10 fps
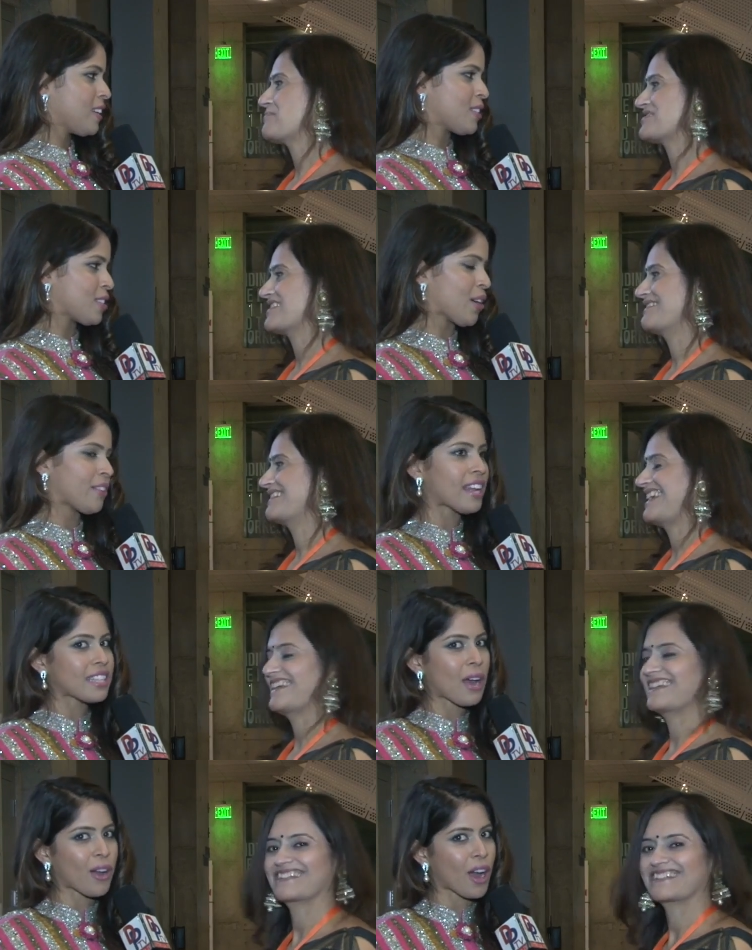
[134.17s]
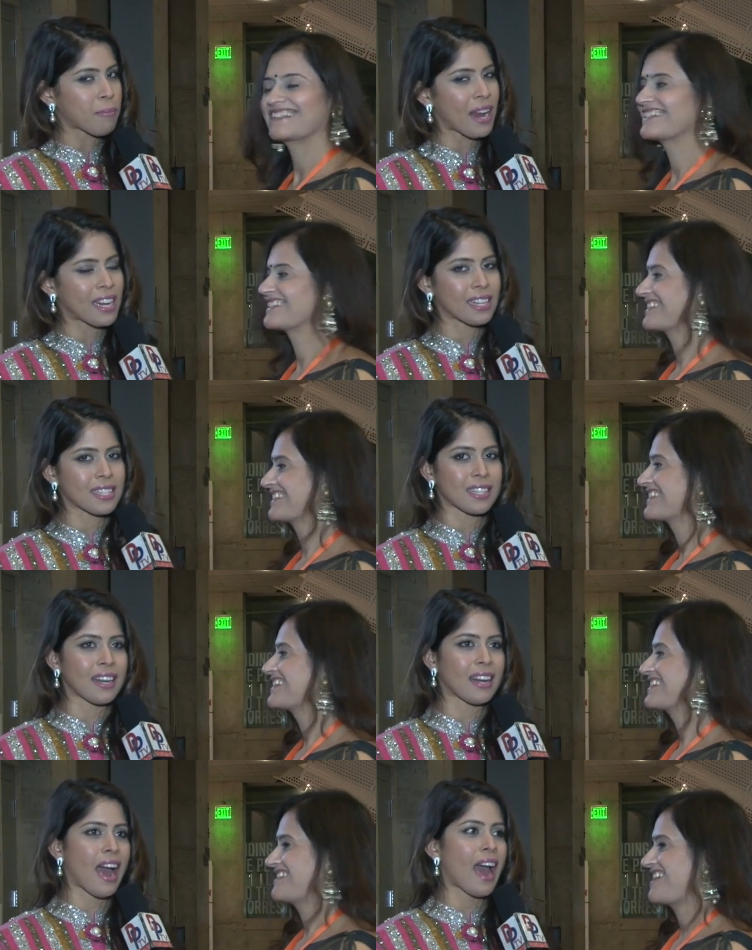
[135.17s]
Speaker 1: So that's how God made us,
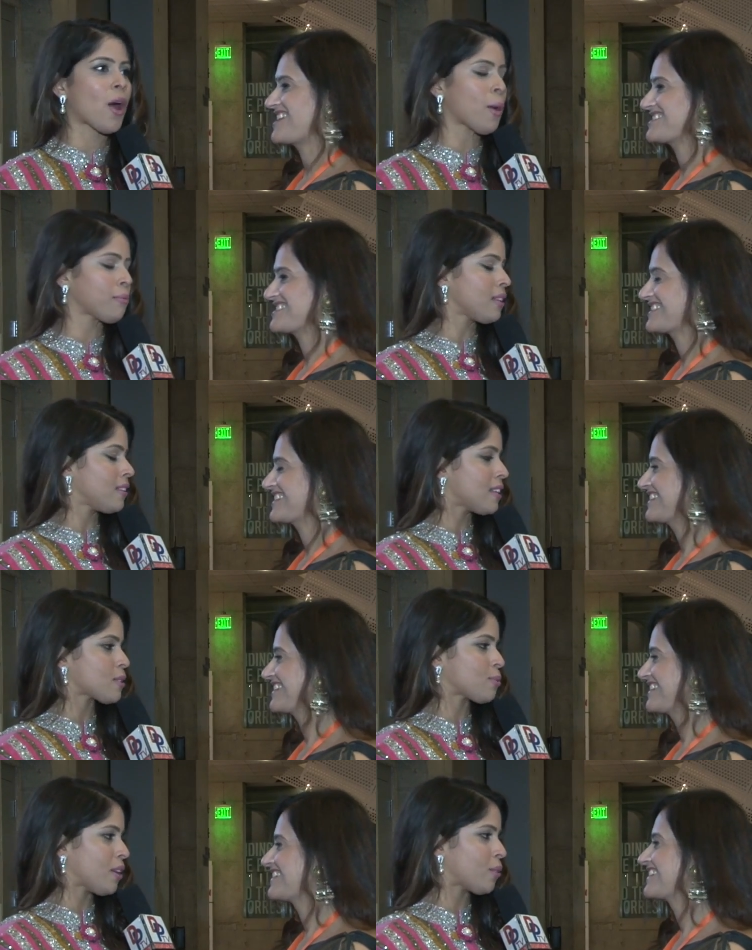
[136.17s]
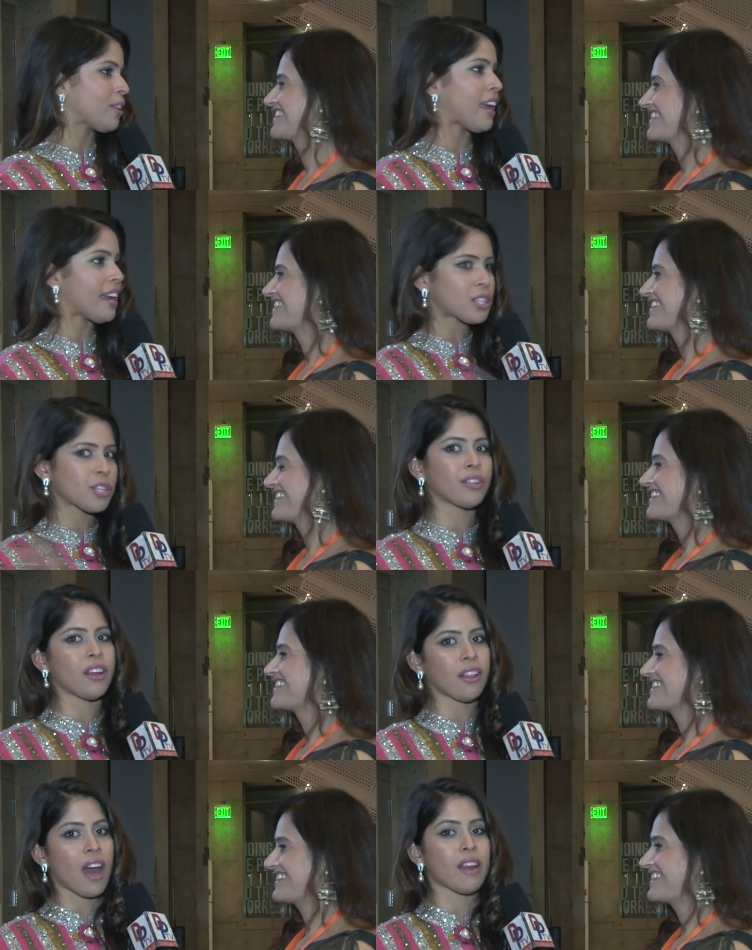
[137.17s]
and I hope this will relate to
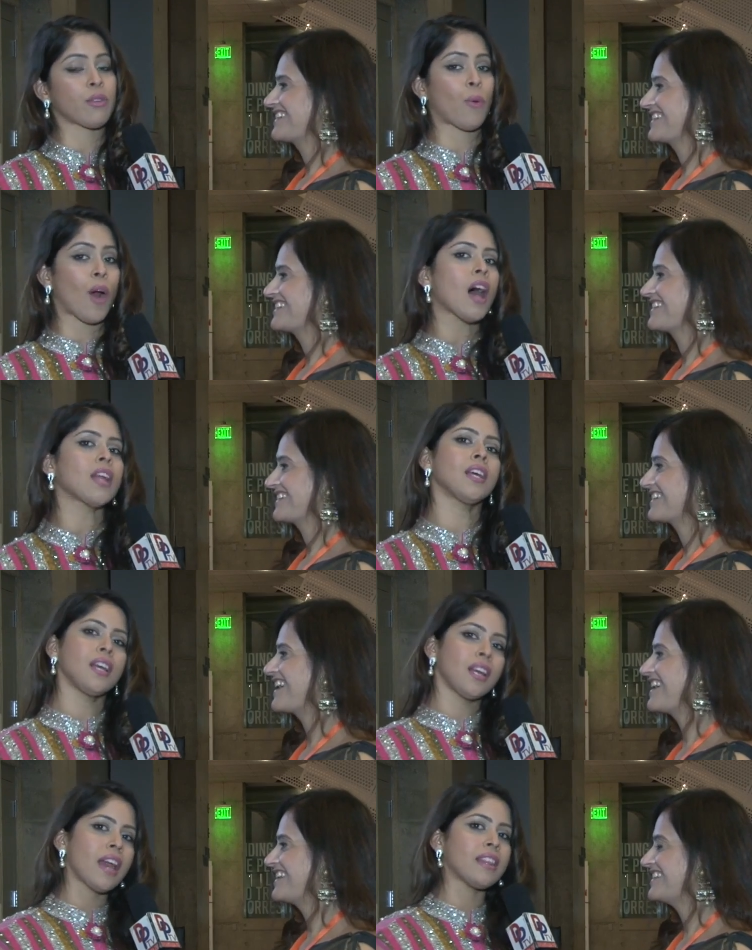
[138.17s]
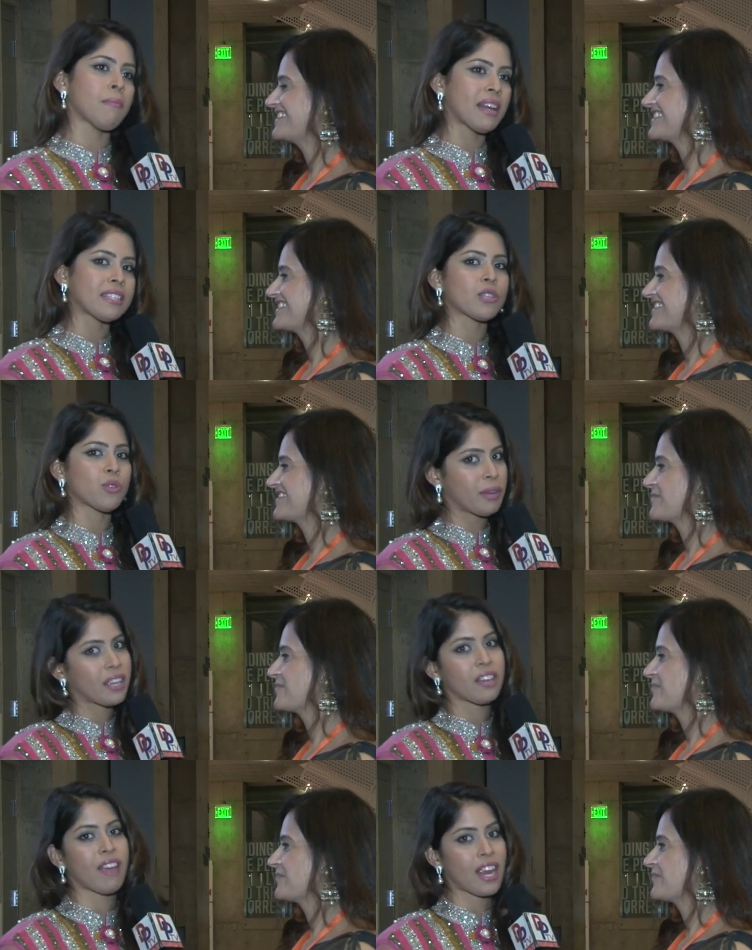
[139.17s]
a lot of the world and the message will be
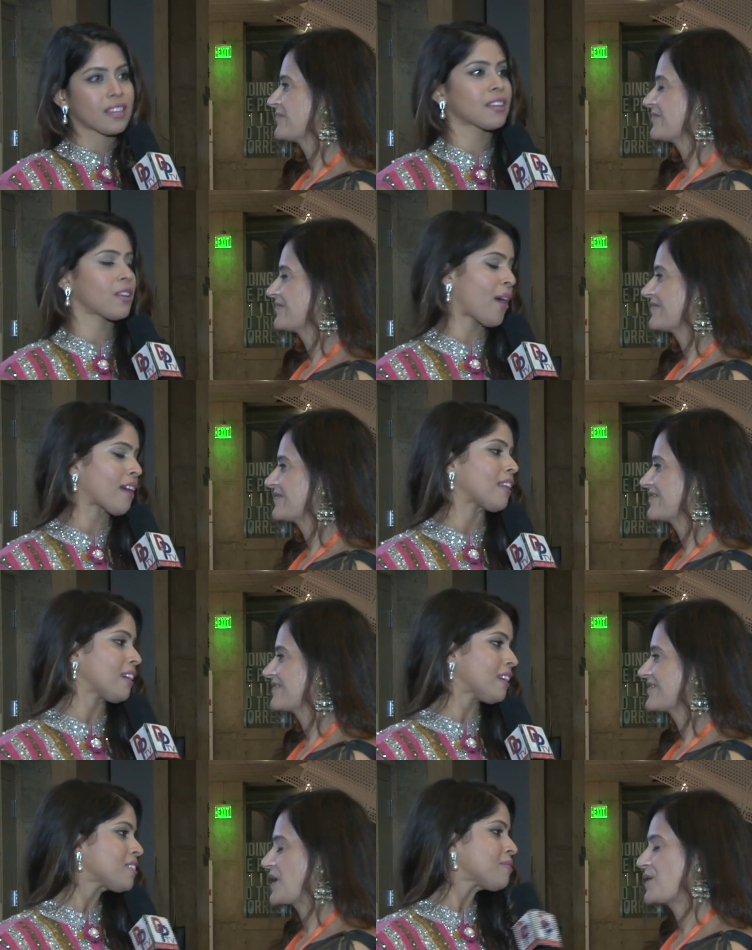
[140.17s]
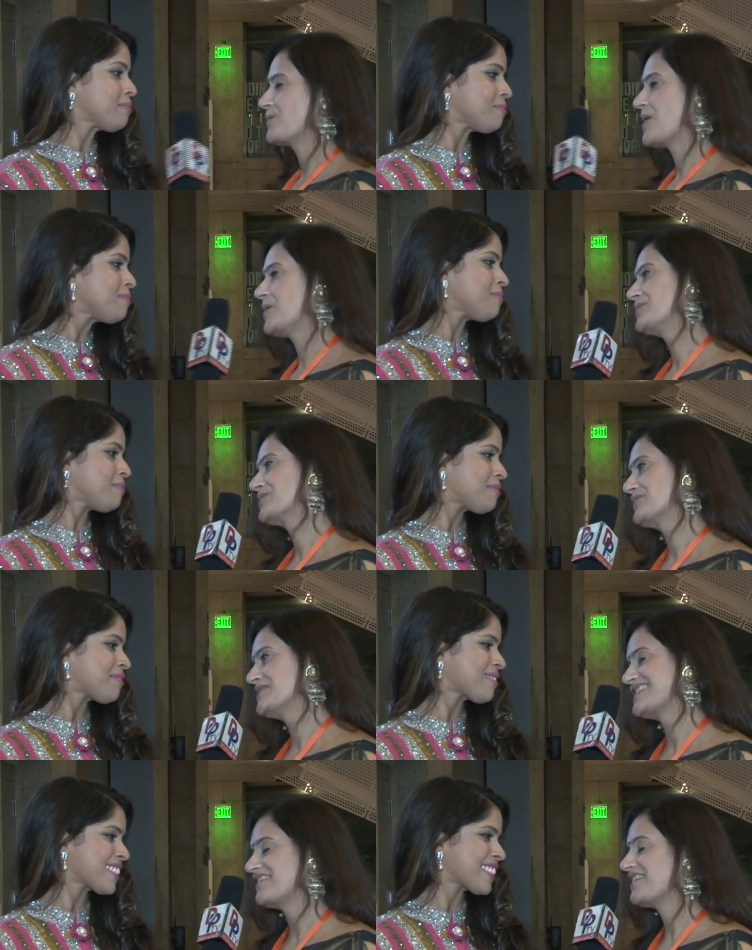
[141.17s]
Speaker 2: conveyed correctly. Oh, wow,
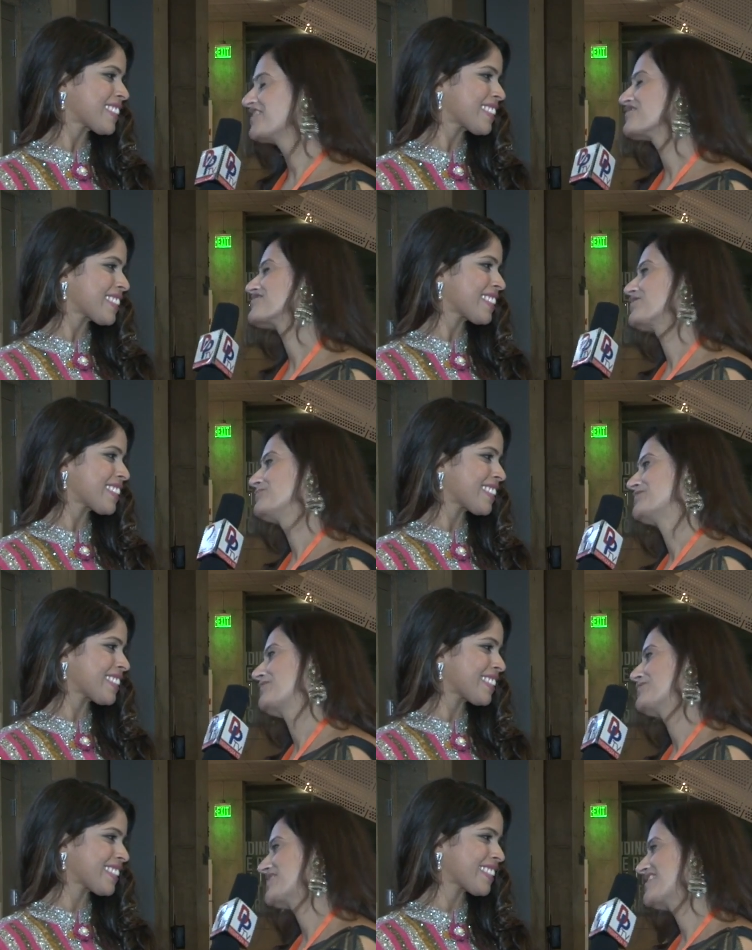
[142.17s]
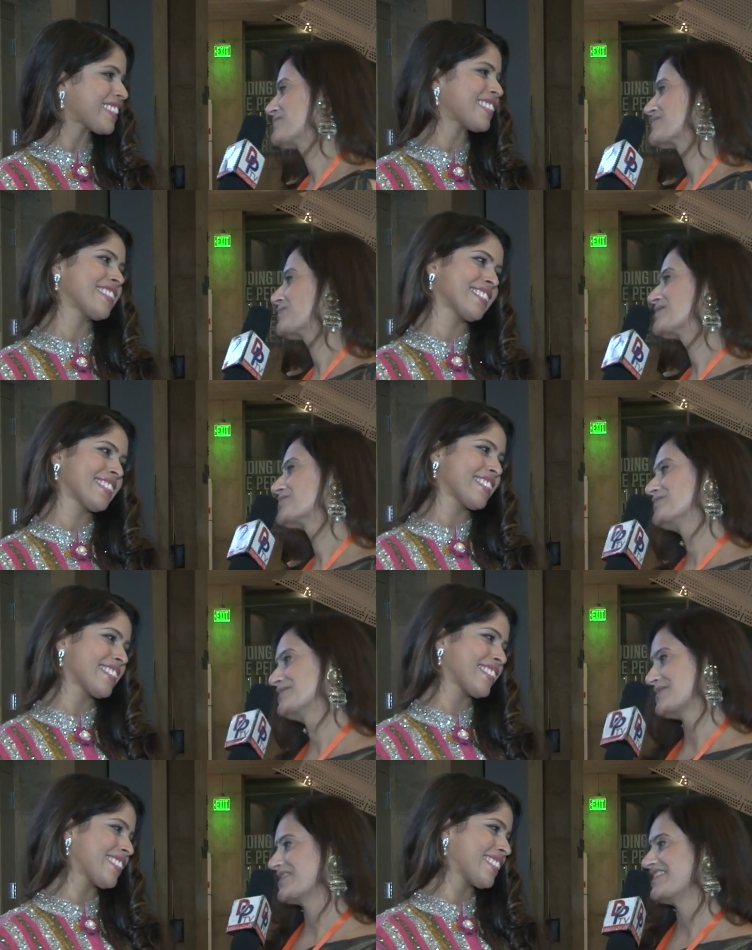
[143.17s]
beautiful set. Thank you so much, Kosha. It was
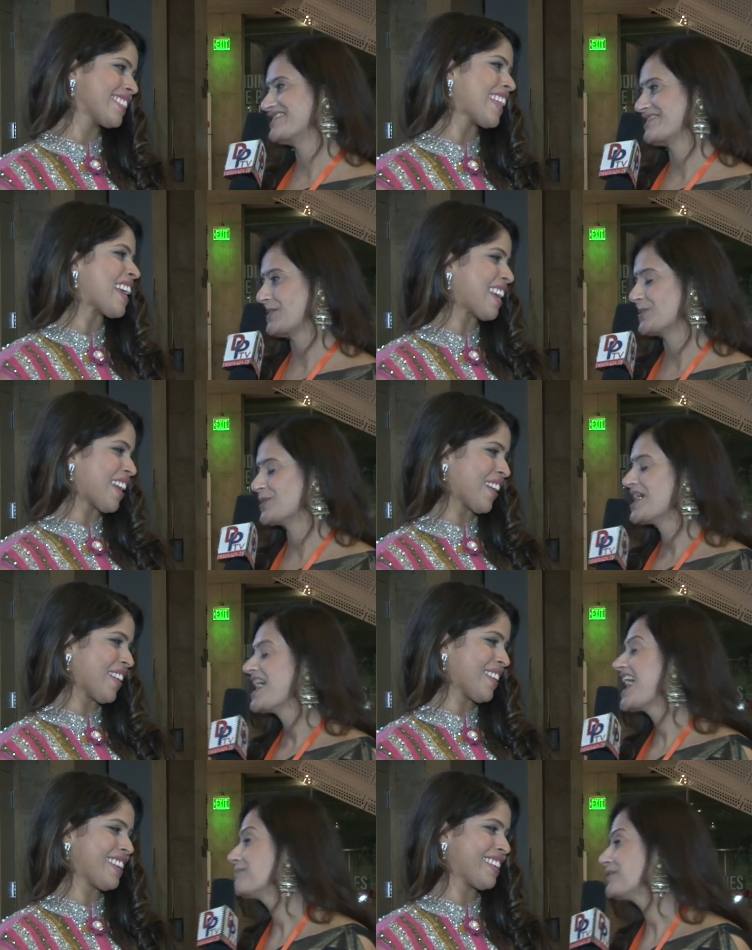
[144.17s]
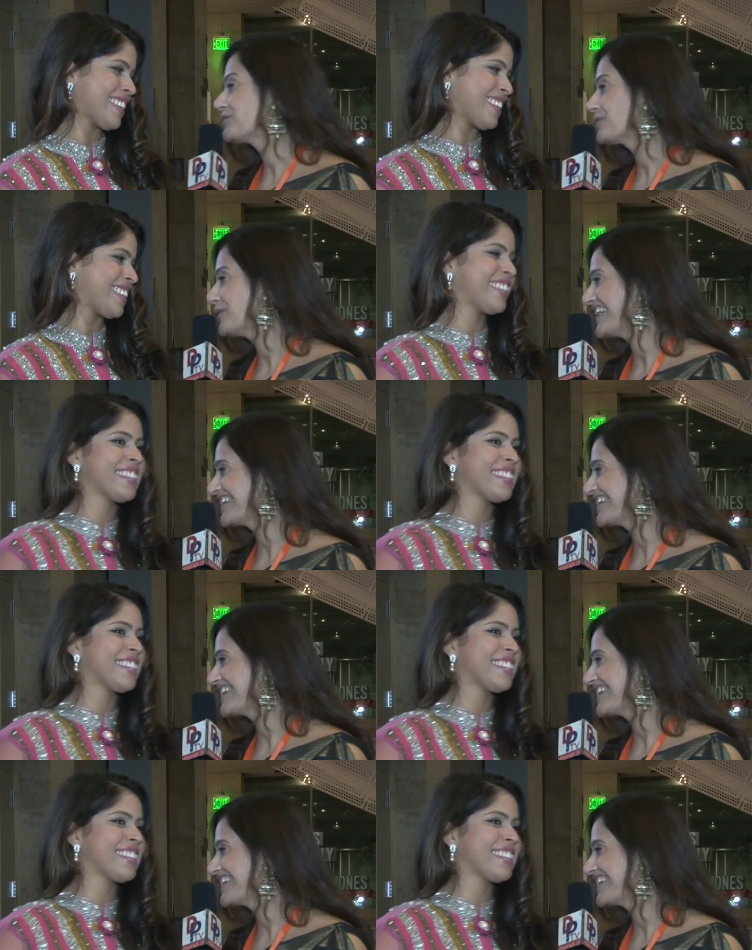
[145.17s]
wonderful talking to you. you. Happy viewing.